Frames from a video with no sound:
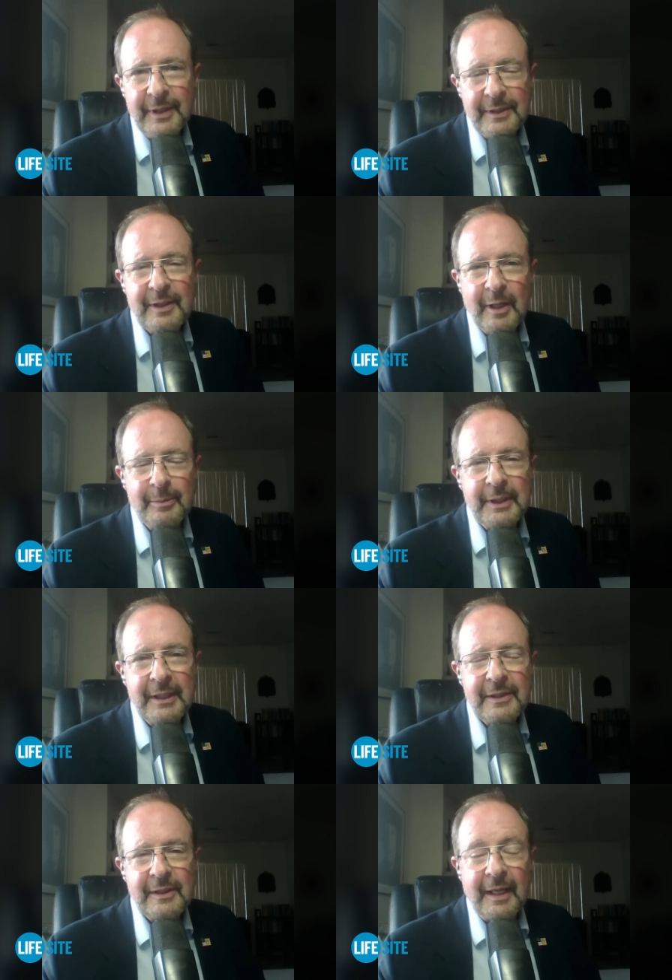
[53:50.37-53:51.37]
these
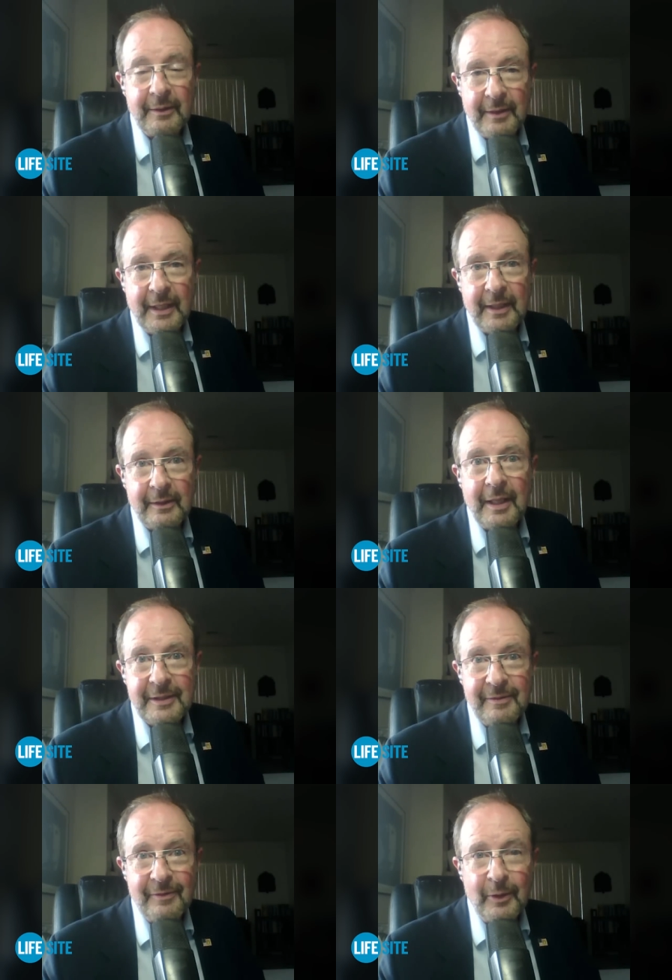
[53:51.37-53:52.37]
companies and getting
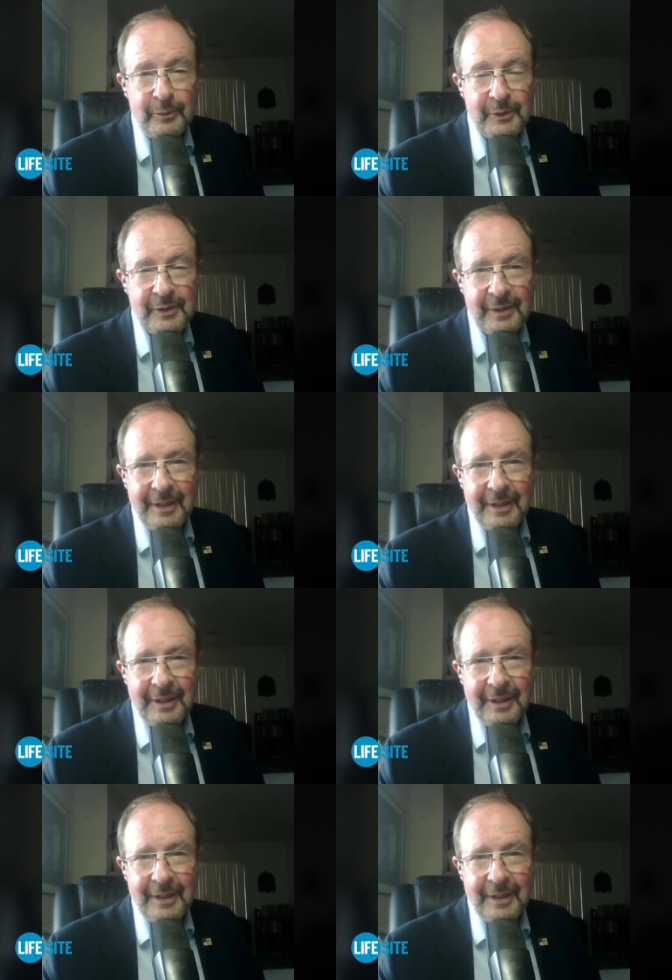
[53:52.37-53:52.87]
lots of votes.